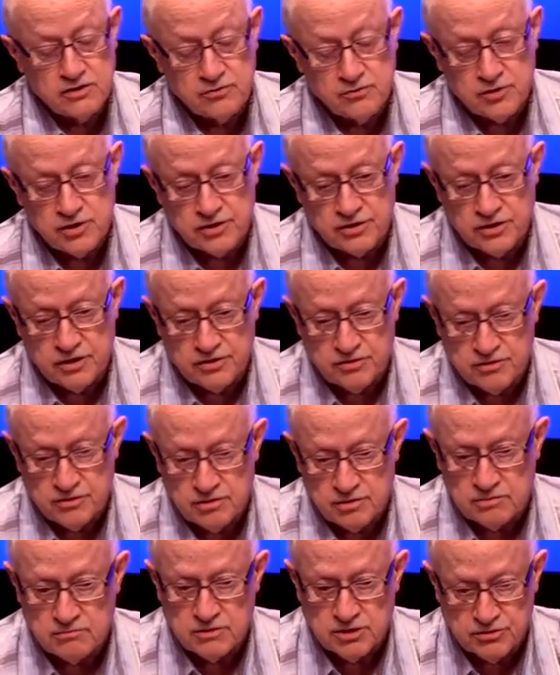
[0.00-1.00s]
with
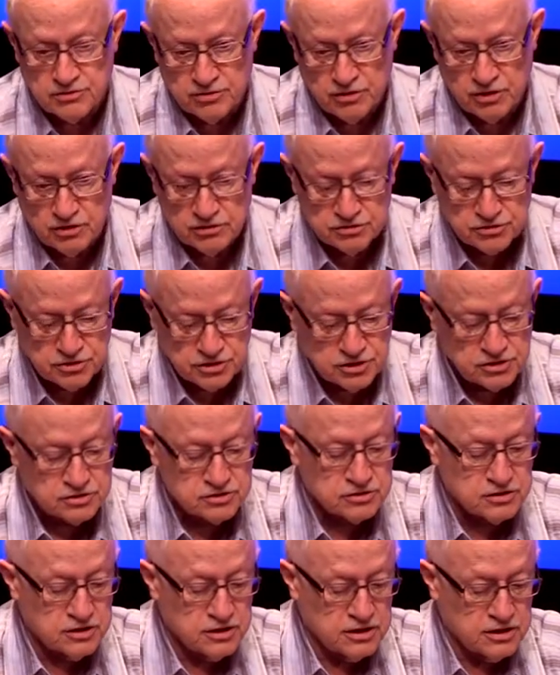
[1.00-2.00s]
other
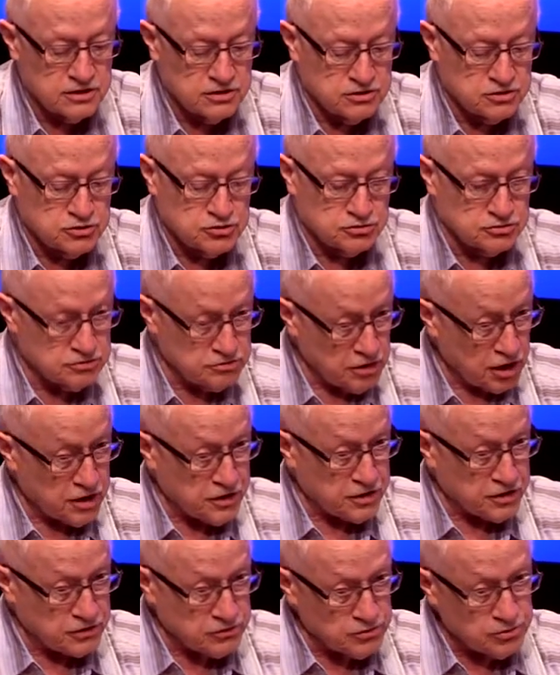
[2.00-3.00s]
methodologies should not
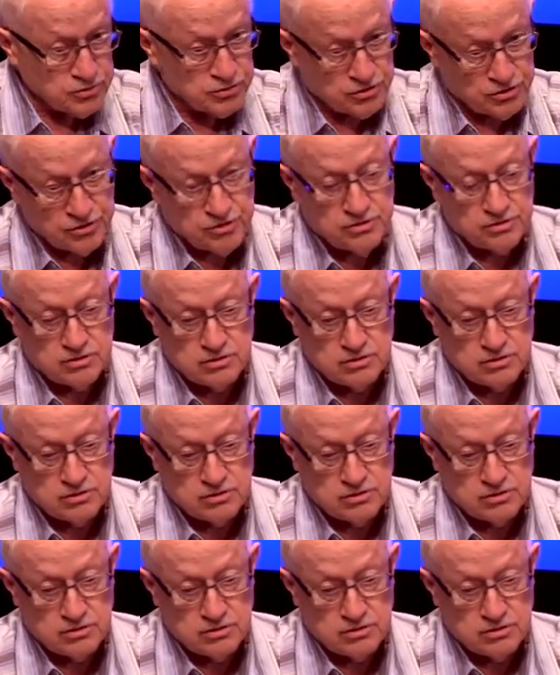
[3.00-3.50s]
ignore